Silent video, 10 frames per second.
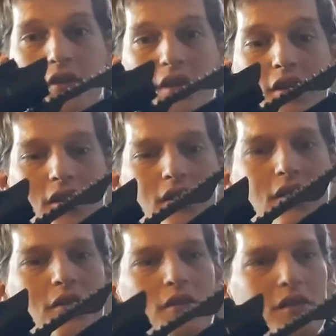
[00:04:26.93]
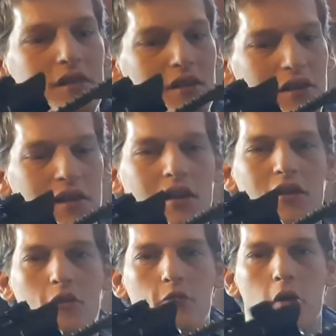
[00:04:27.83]
the
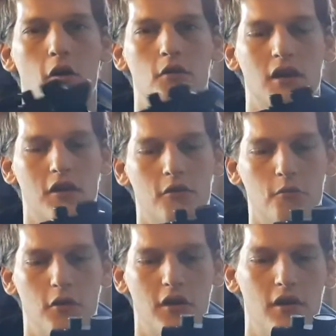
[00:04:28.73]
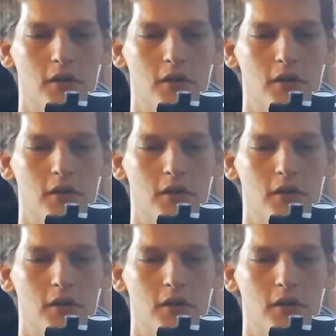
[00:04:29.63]
little lowdown of my